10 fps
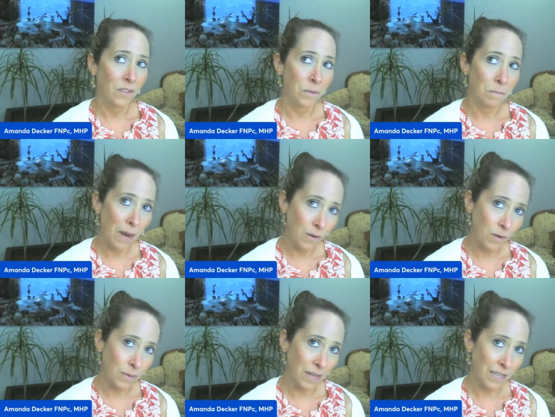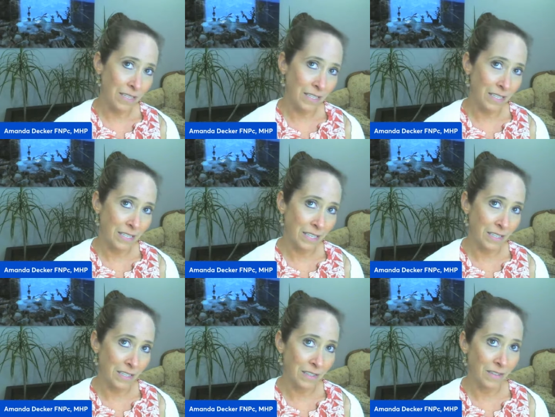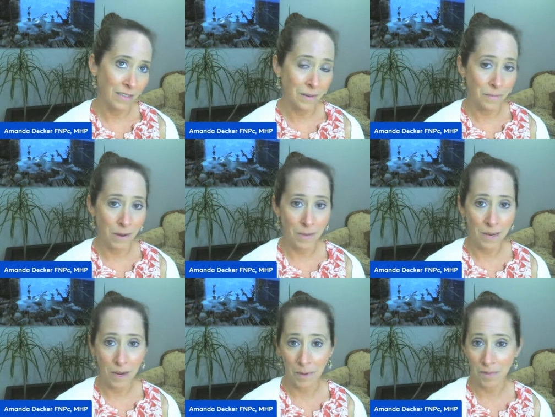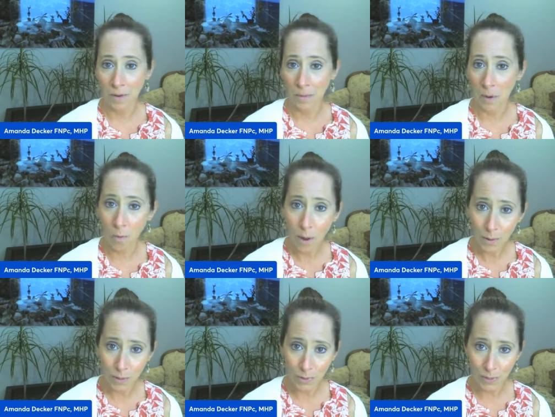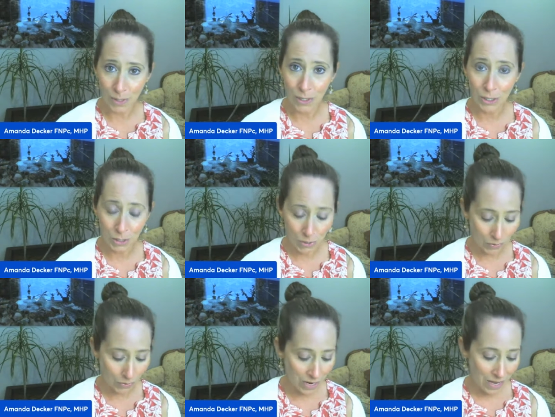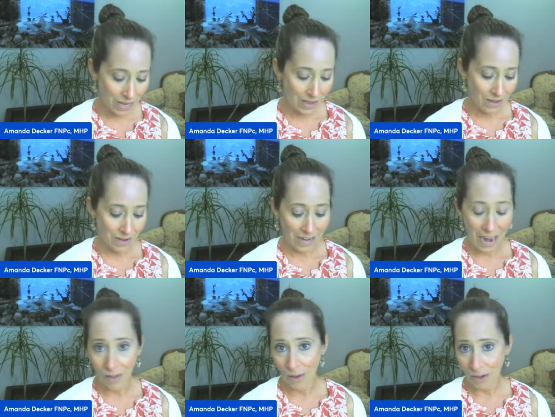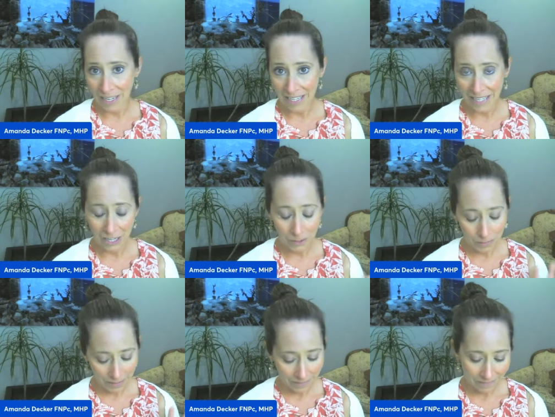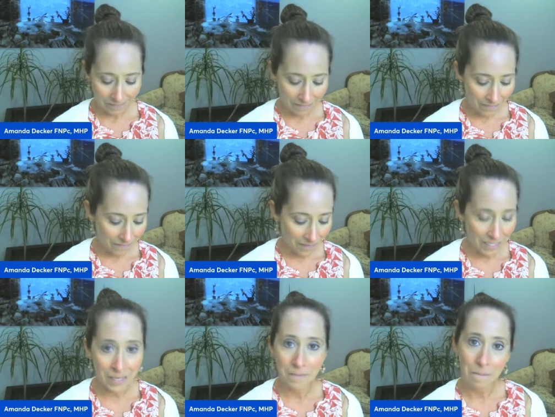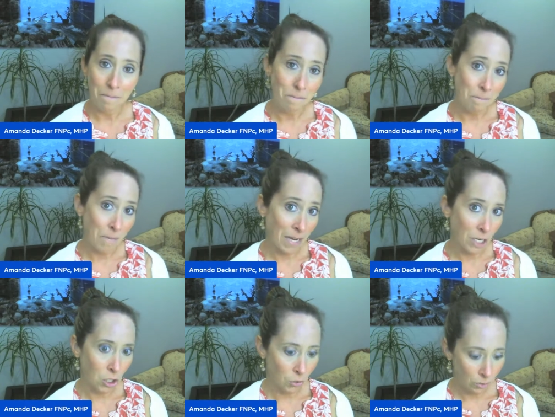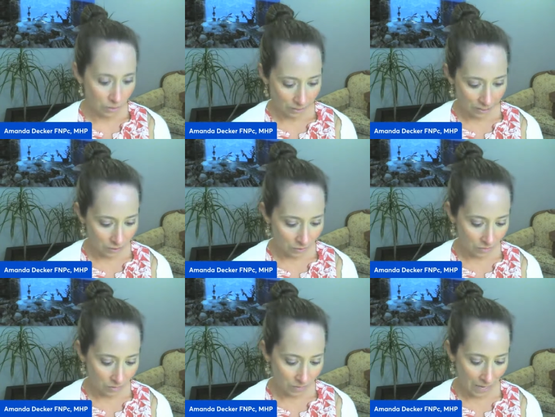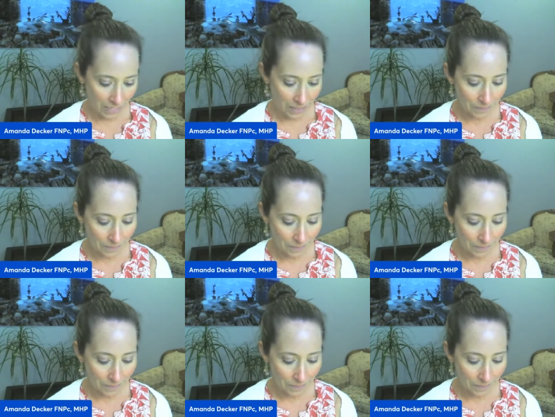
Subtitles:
there's microplastics in there, it may be coming from a water source too, and how they're getting in there. But that's my conclusion that I took from that.